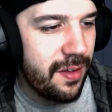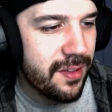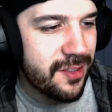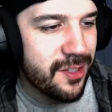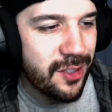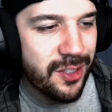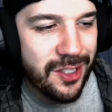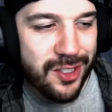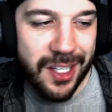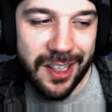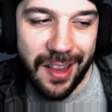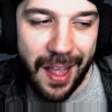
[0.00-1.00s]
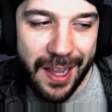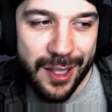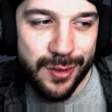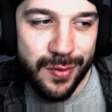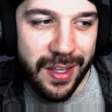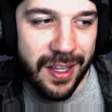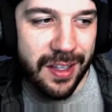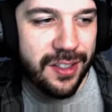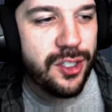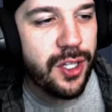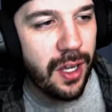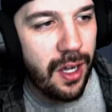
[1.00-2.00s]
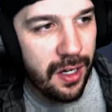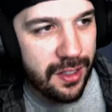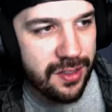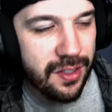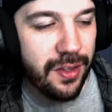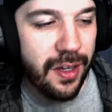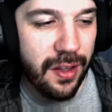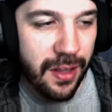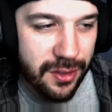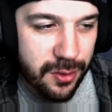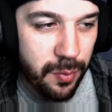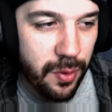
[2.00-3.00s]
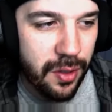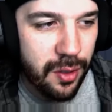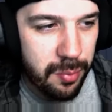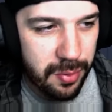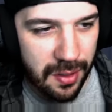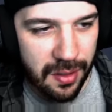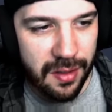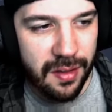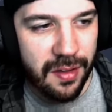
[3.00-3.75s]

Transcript: So I was gonna say Lions fan, TJ Hawkinson there. That's a really good pick.